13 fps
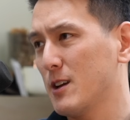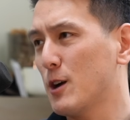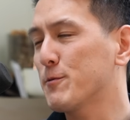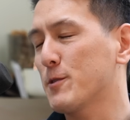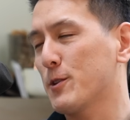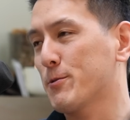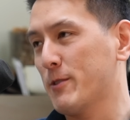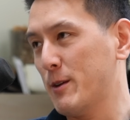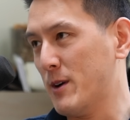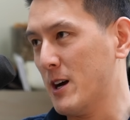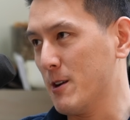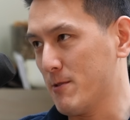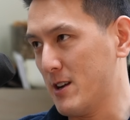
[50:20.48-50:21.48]
go for a three
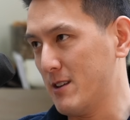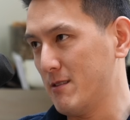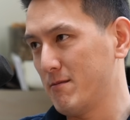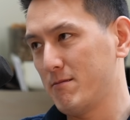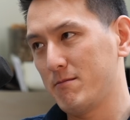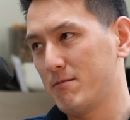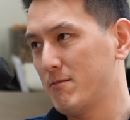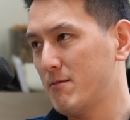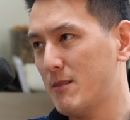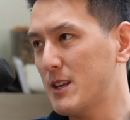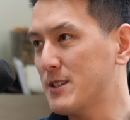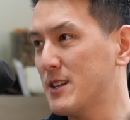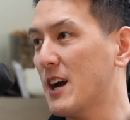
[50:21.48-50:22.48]
mile run. Yeah,
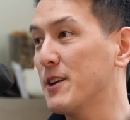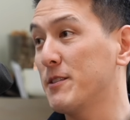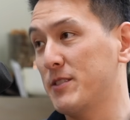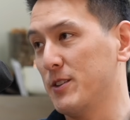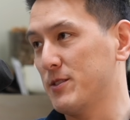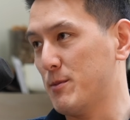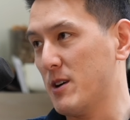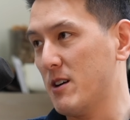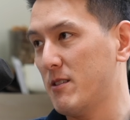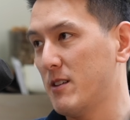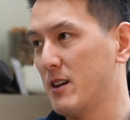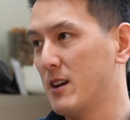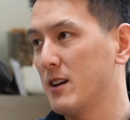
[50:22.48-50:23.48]
see how you feel tomorrow.
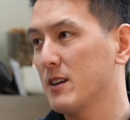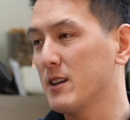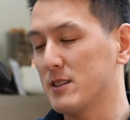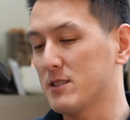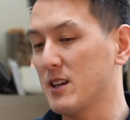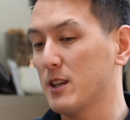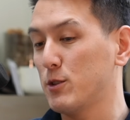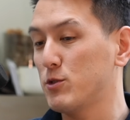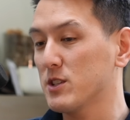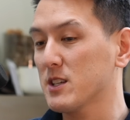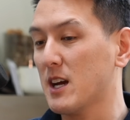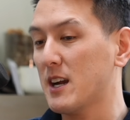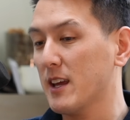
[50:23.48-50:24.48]
Because like you
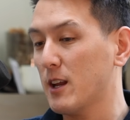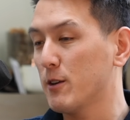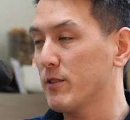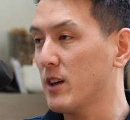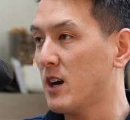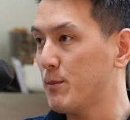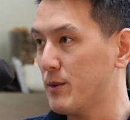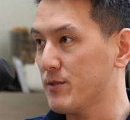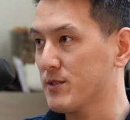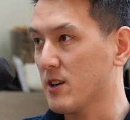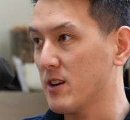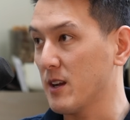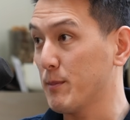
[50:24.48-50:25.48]
just got to get over the hump of
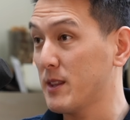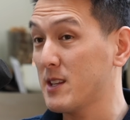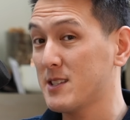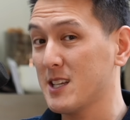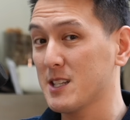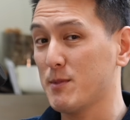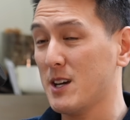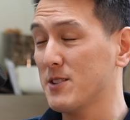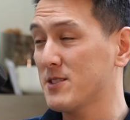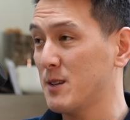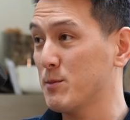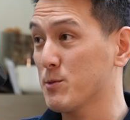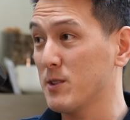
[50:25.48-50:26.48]
starting. But the six miles
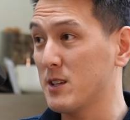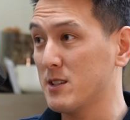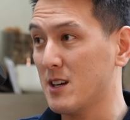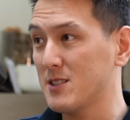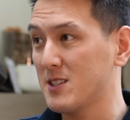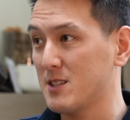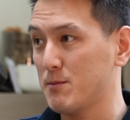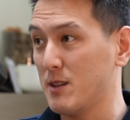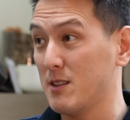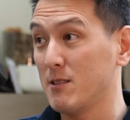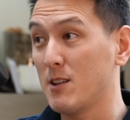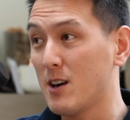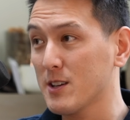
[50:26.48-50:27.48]
seems really daunting to me.
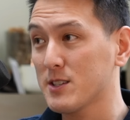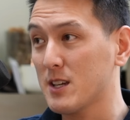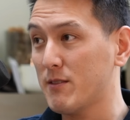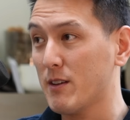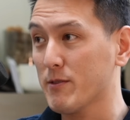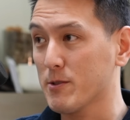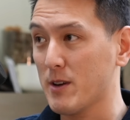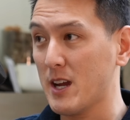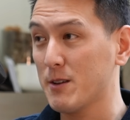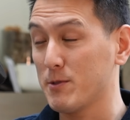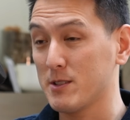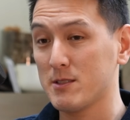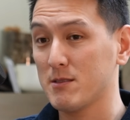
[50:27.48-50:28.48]
The longest I've ever ran
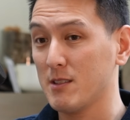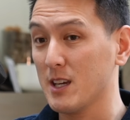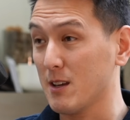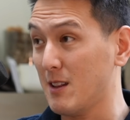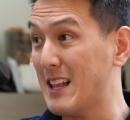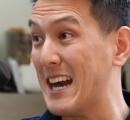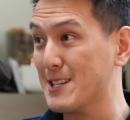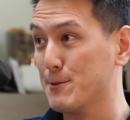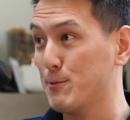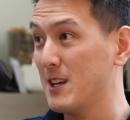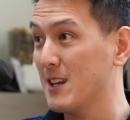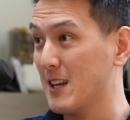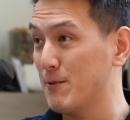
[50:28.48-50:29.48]
was like last
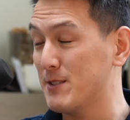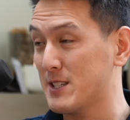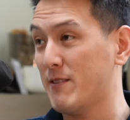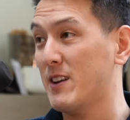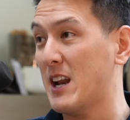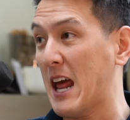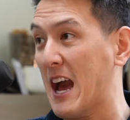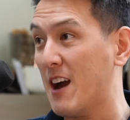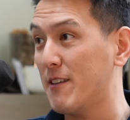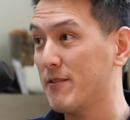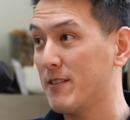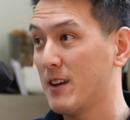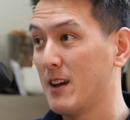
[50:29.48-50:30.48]
week, and it was seven and a
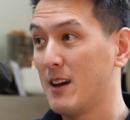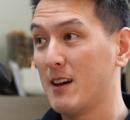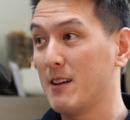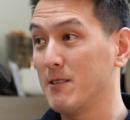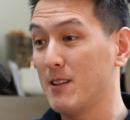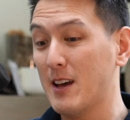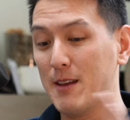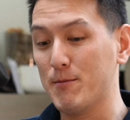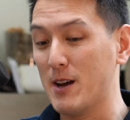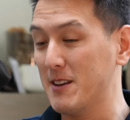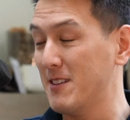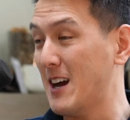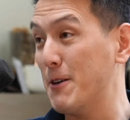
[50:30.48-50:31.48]
half, and
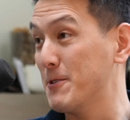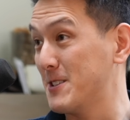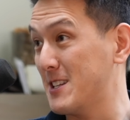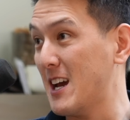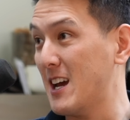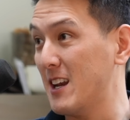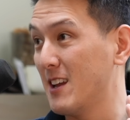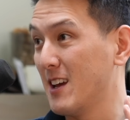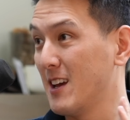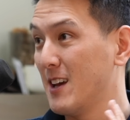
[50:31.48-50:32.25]
my I was dead.